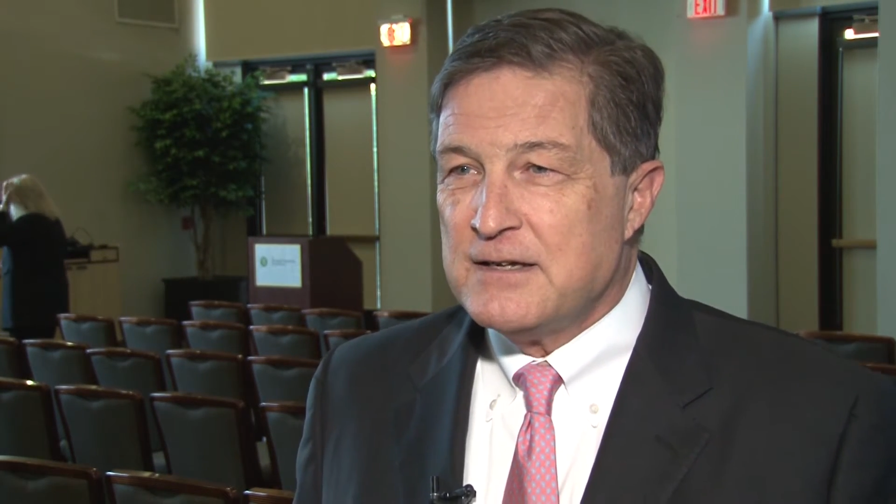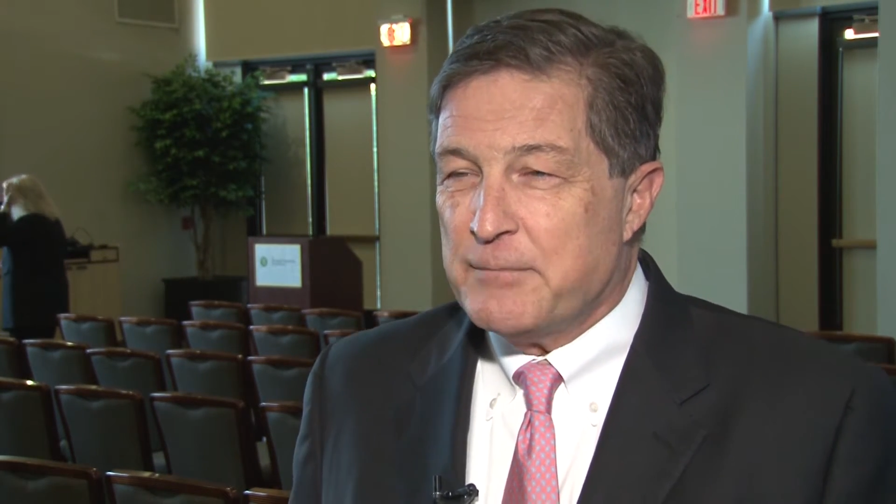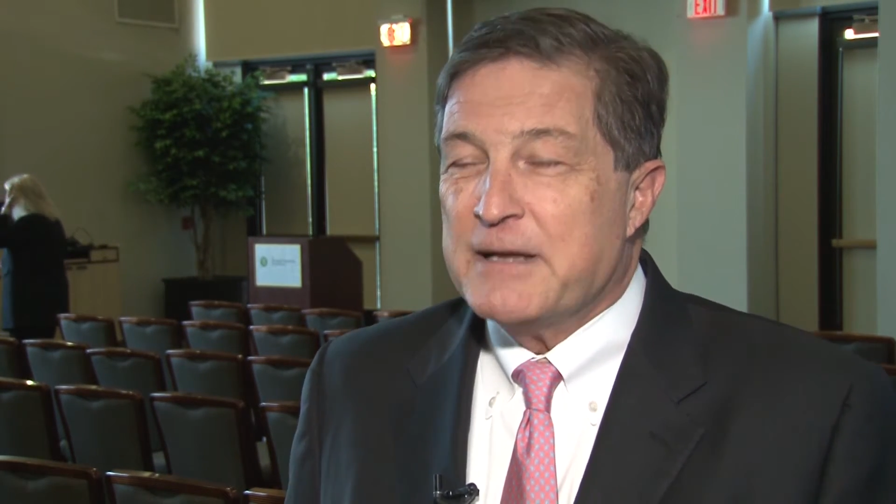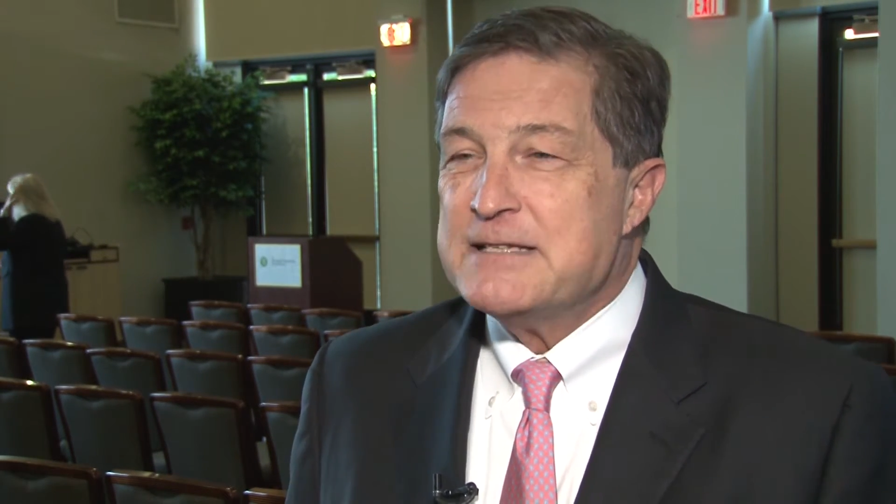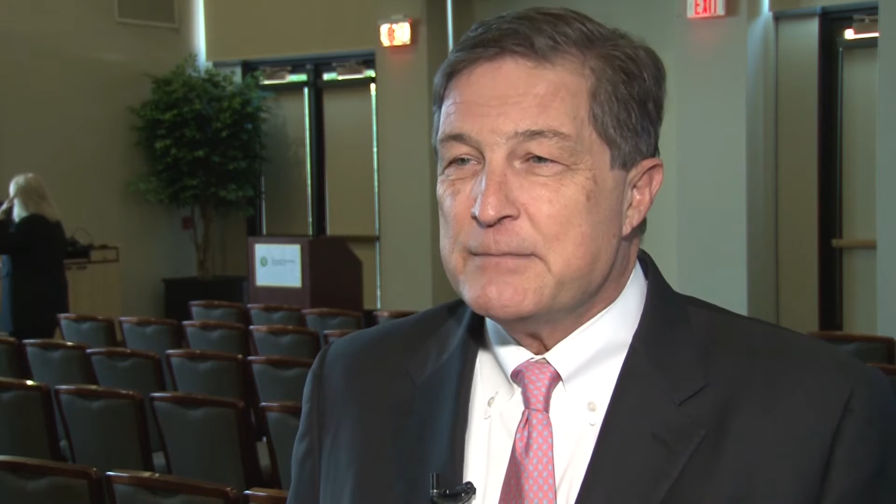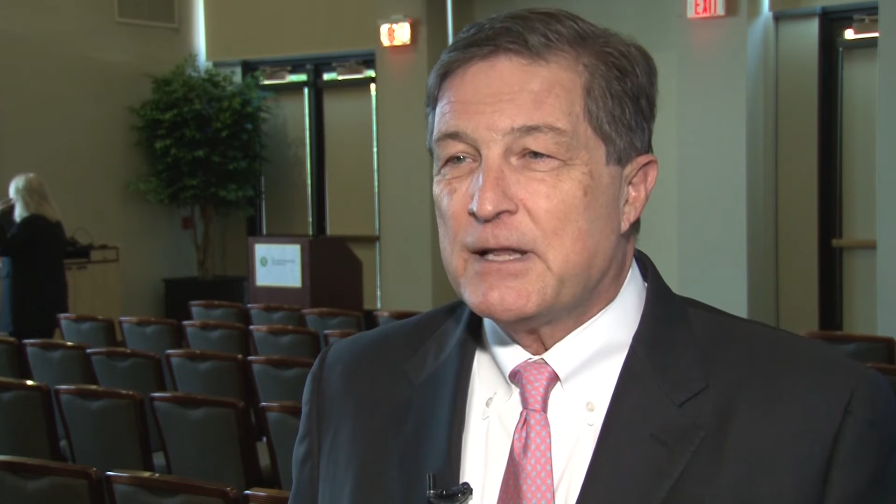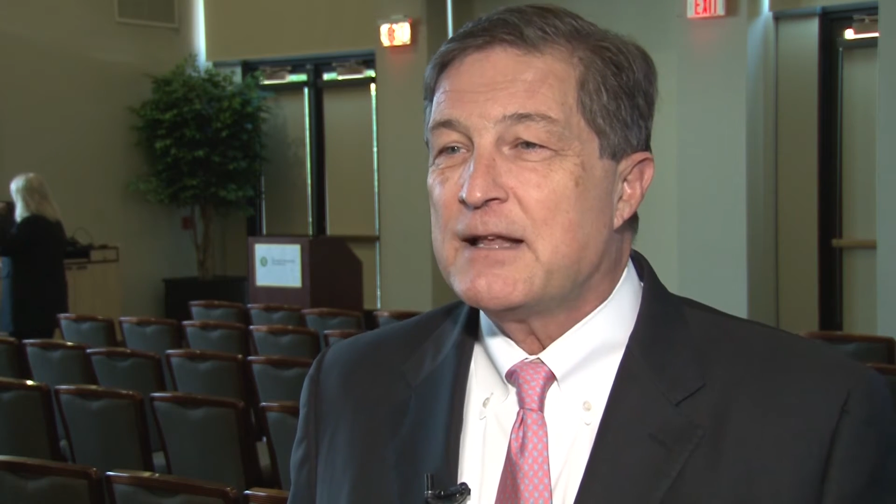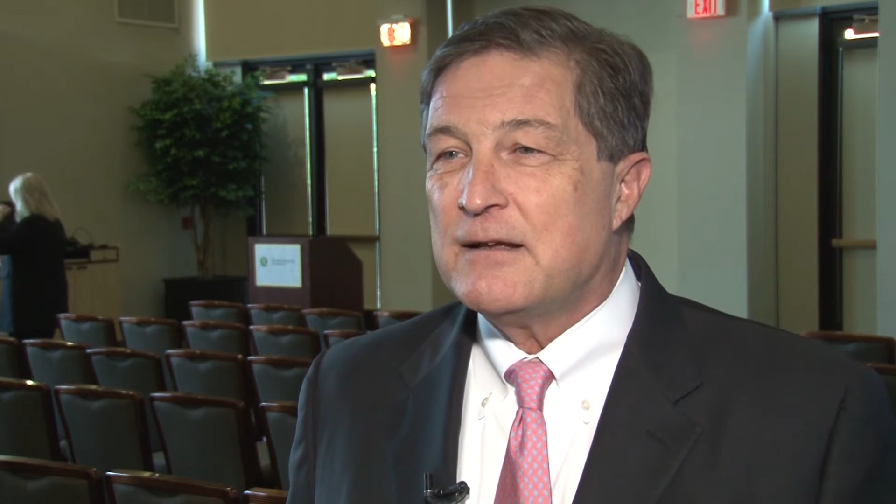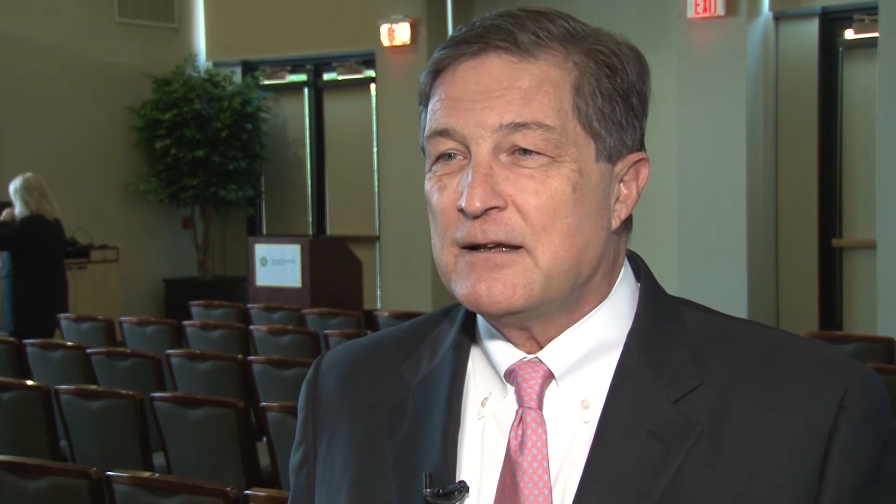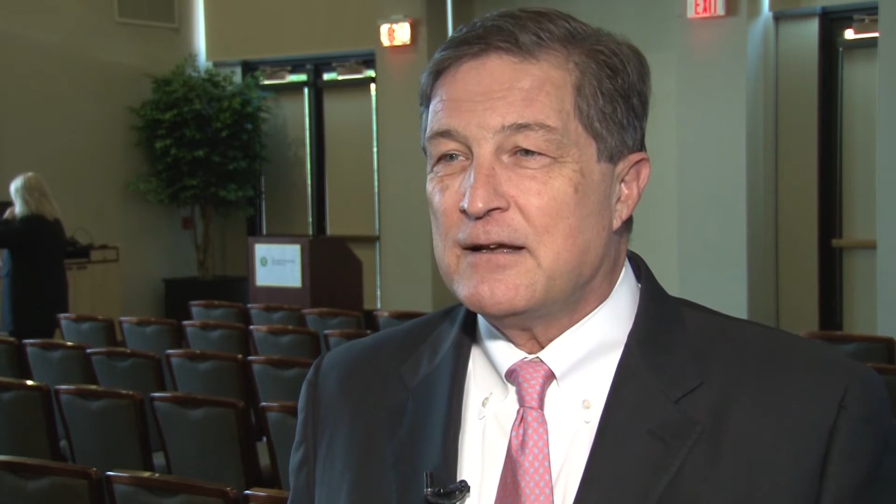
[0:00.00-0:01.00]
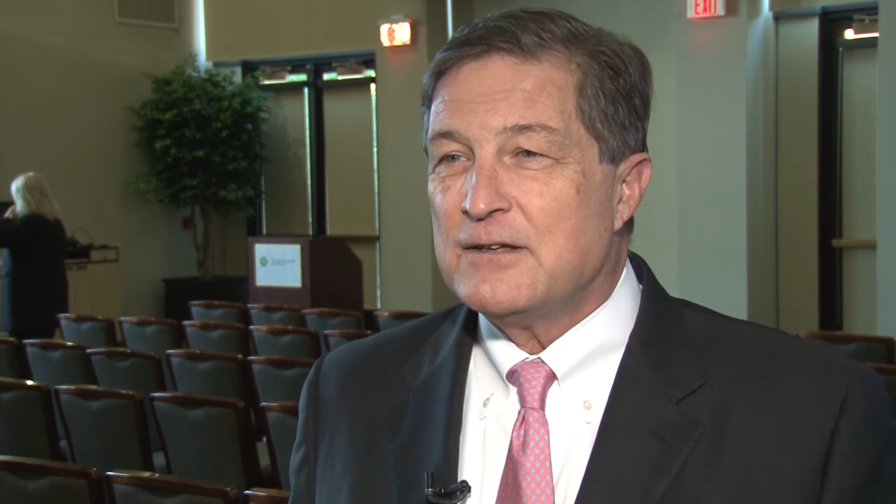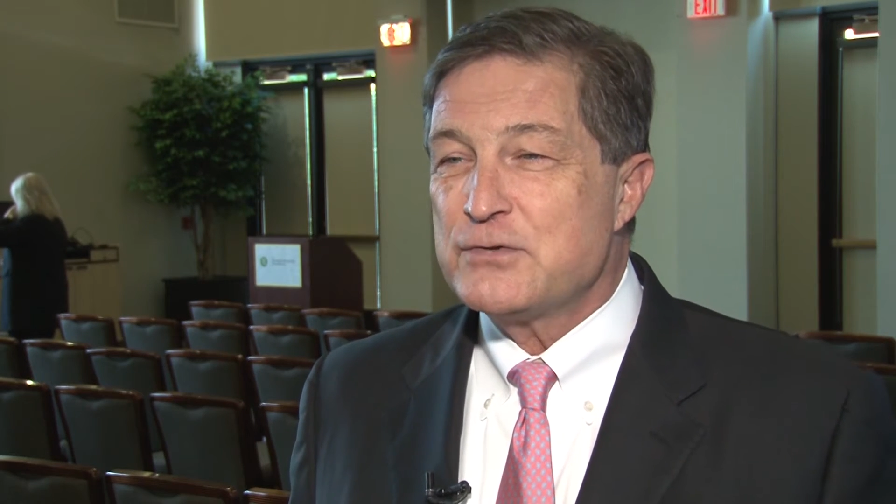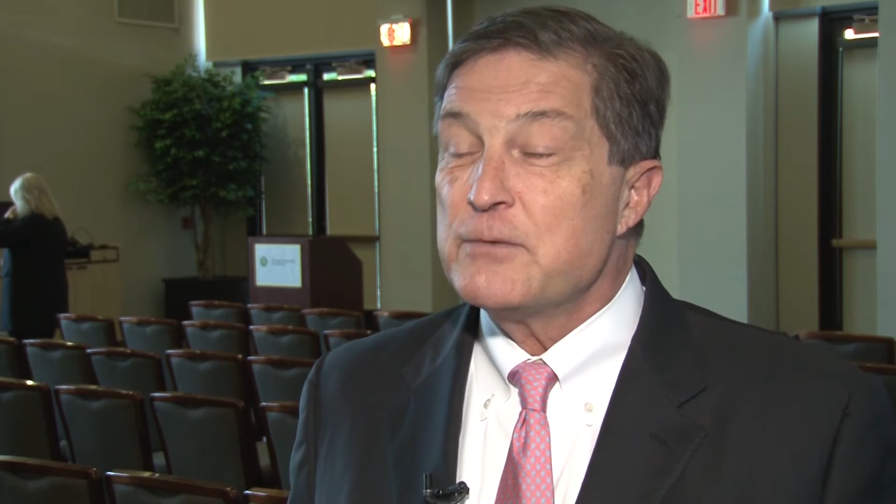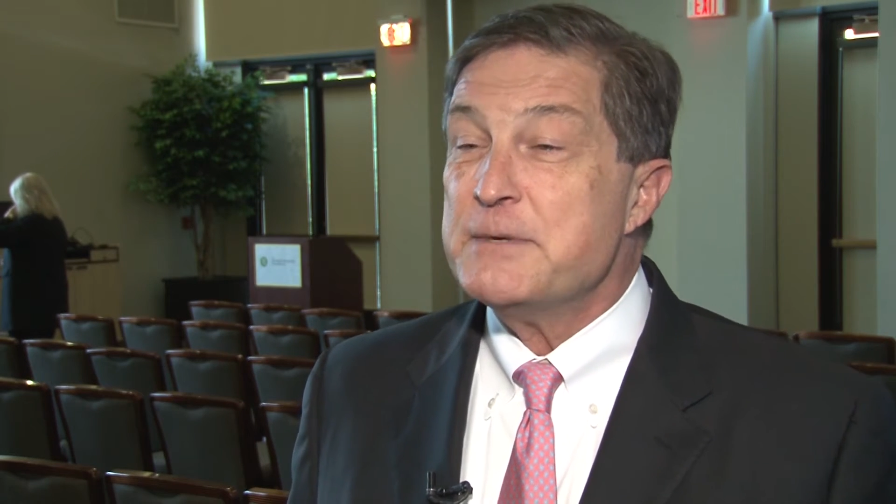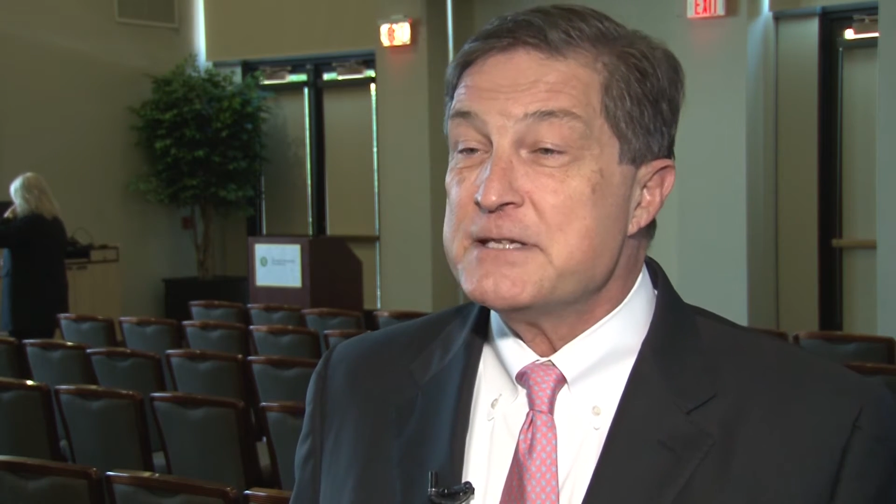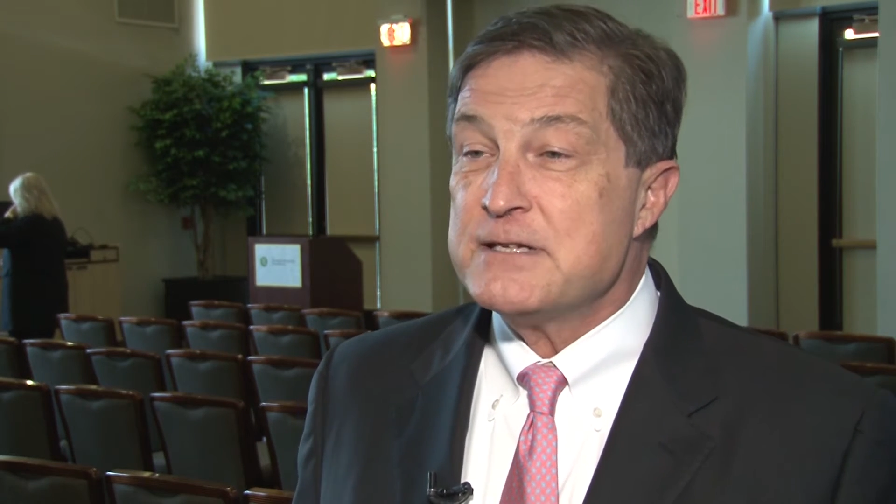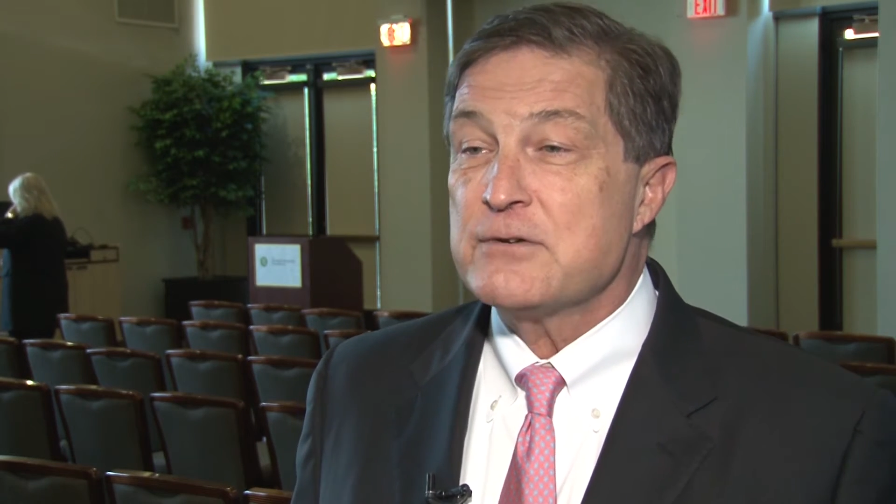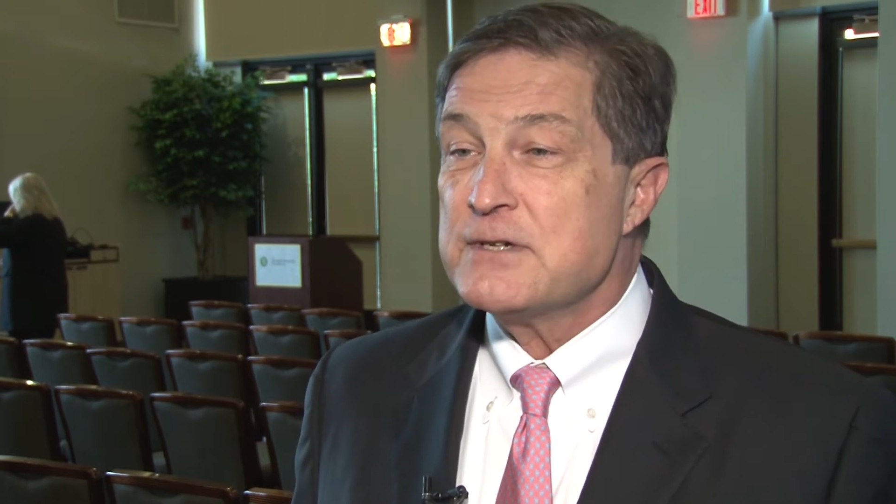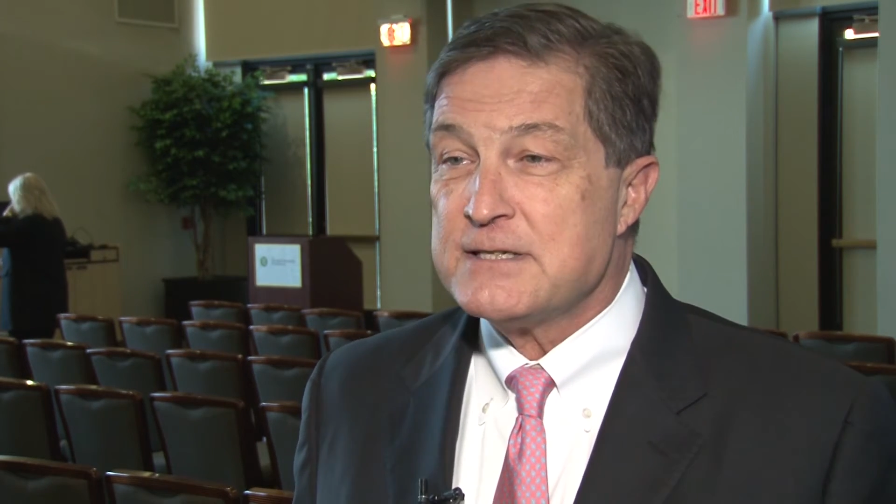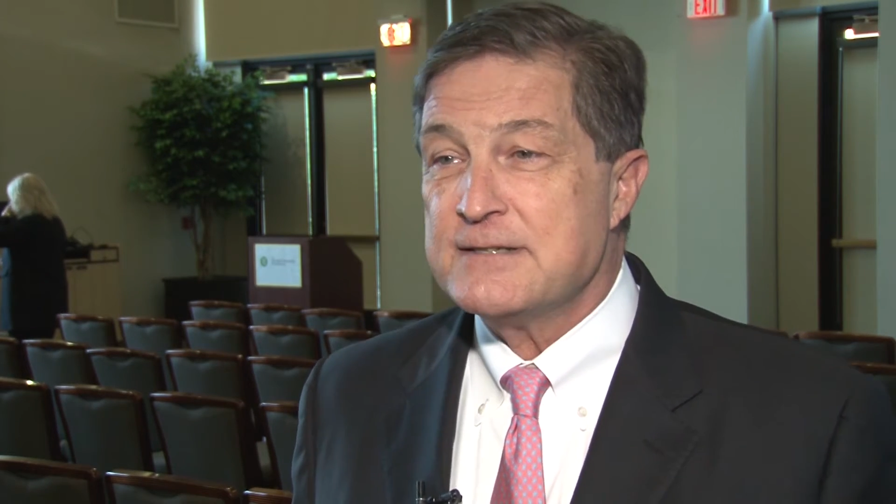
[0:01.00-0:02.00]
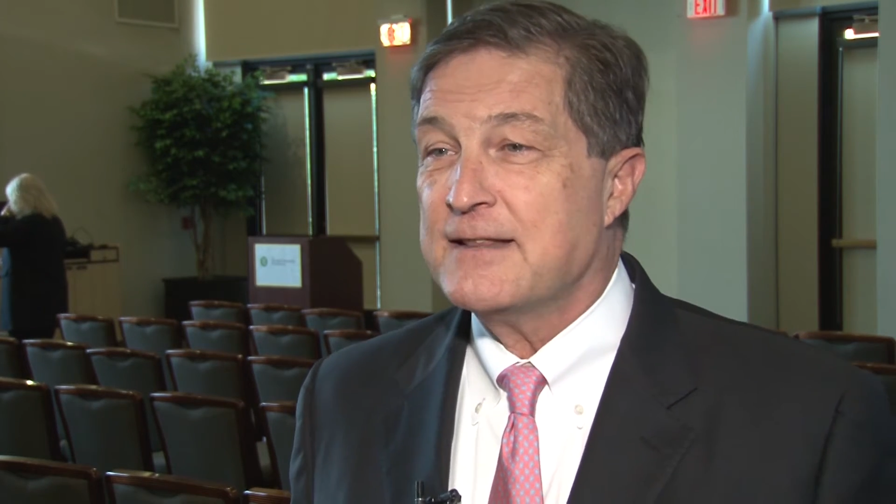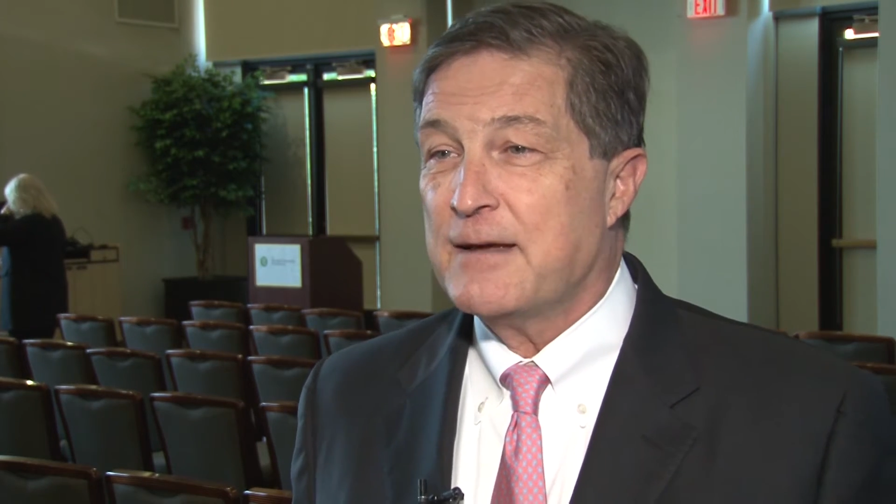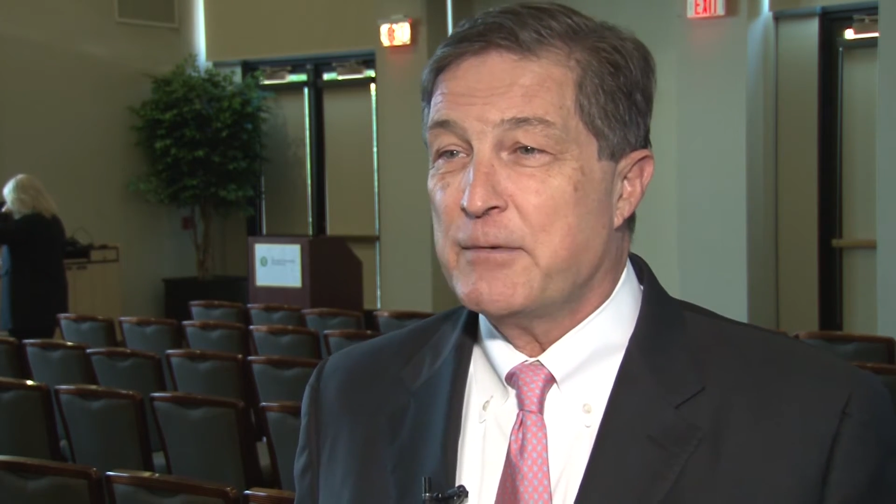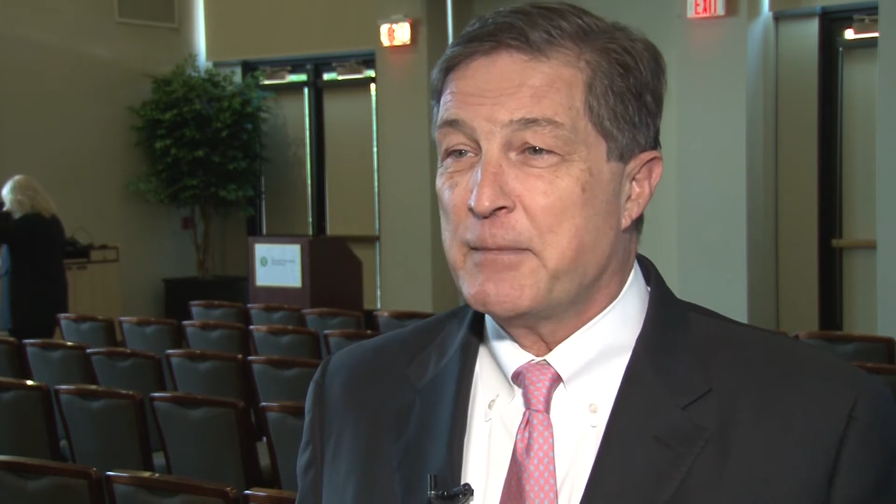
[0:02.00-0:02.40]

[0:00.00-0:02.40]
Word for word: it might seem a lot, uh, sort of mysterious to them.